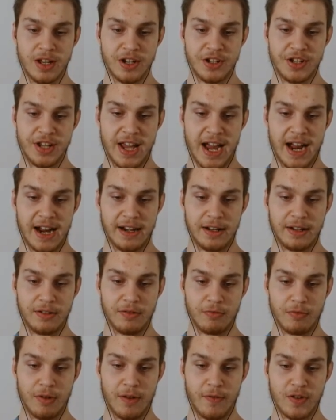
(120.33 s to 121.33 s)
She
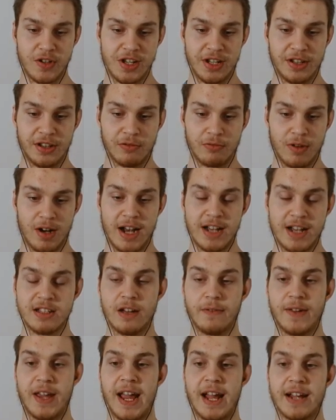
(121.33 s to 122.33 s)
added, referencing the rise
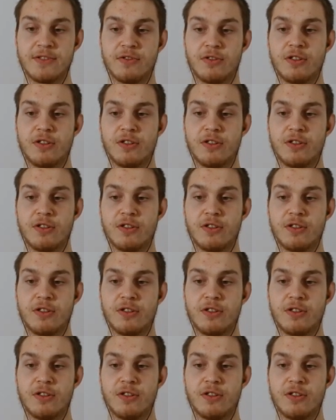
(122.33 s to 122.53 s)
of cancel